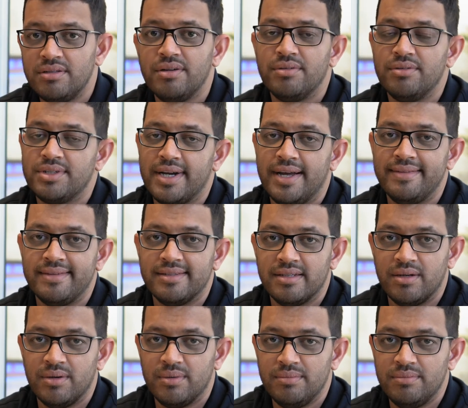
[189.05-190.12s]
Don't try this
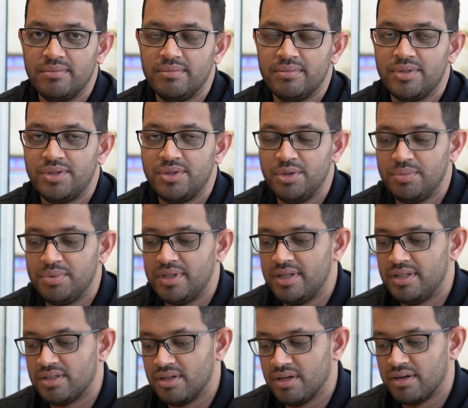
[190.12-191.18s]
at home. Stupid.
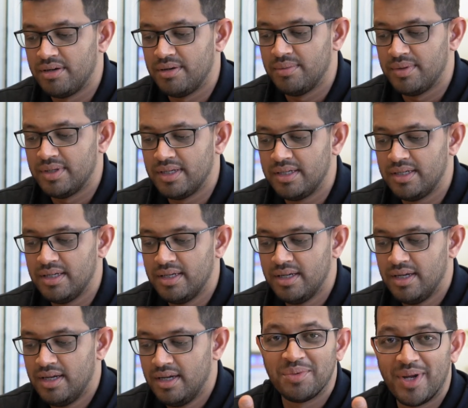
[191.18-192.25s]
It's not going to work.
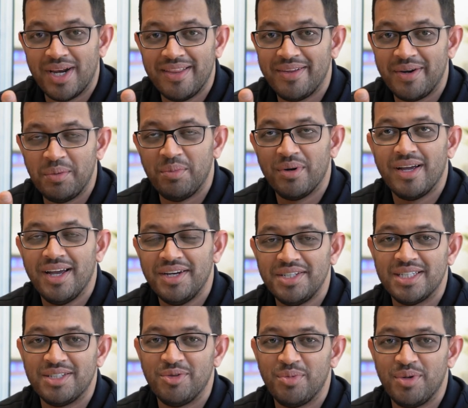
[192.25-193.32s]
So what are the
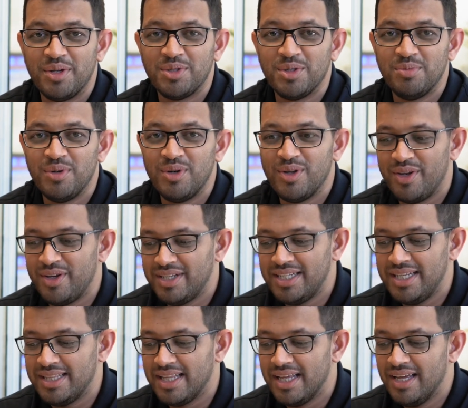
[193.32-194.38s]
repercussions you bring super glue on your
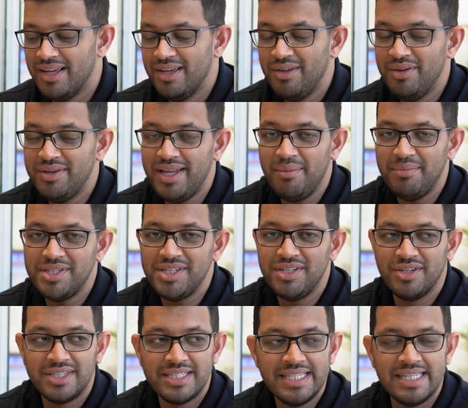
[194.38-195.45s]
teeth?
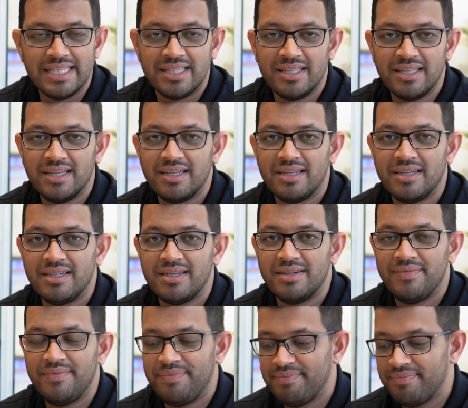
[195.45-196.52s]
Damaging your teeth.
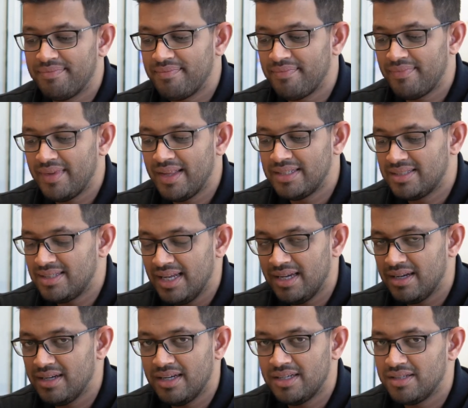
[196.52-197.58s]
It's
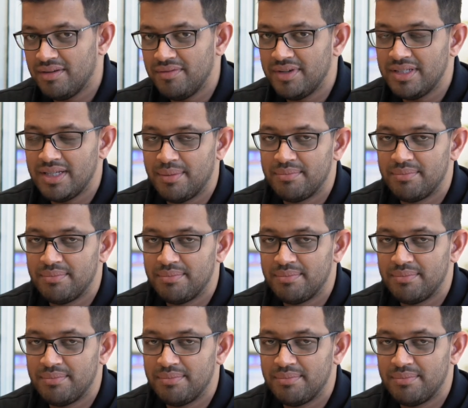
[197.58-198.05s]
like, it's obvious.